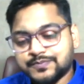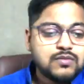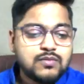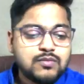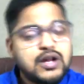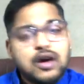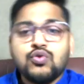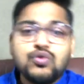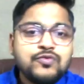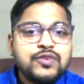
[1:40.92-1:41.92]
But how
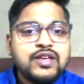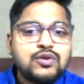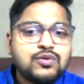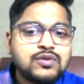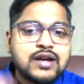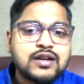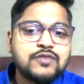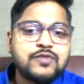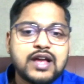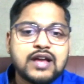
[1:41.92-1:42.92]
do we know that
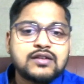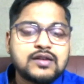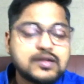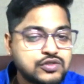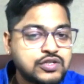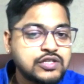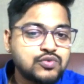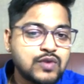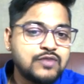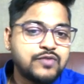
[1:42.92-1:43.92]
if a director is
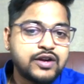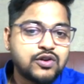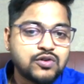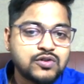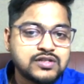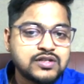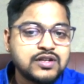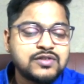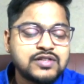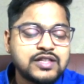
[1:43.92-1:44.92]
disqualified or not?
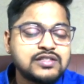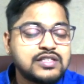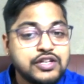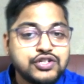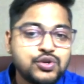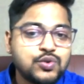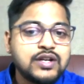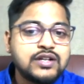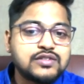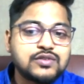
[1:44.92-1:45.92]
Certain things he should
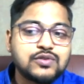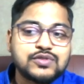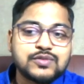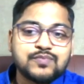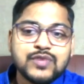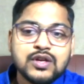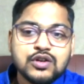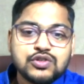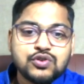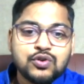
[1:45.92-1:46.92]
only disclose.
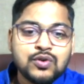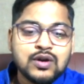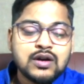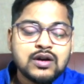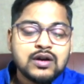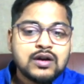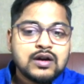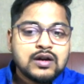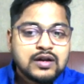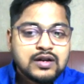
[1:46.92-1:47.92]
So,
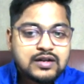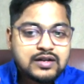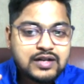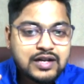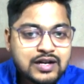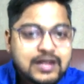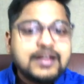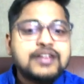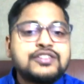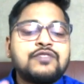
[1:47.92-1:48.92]

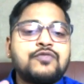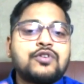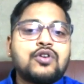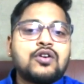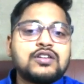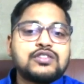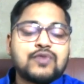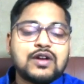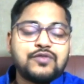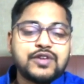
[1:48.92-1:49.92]
declaration for
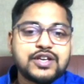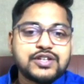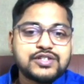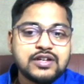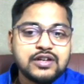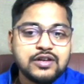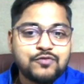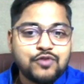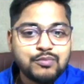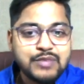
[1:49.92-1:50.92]
non-disqualification in
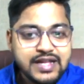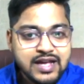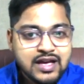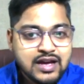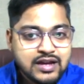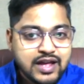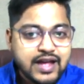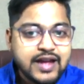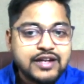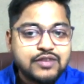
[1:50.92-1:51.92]
form DIR
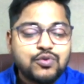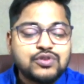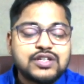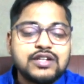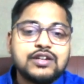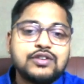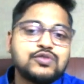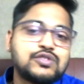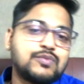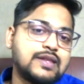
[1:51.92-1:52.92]
8 was
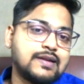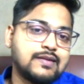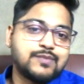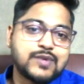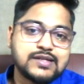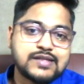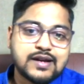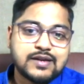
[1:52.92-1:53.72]
introduced by the Companies Act.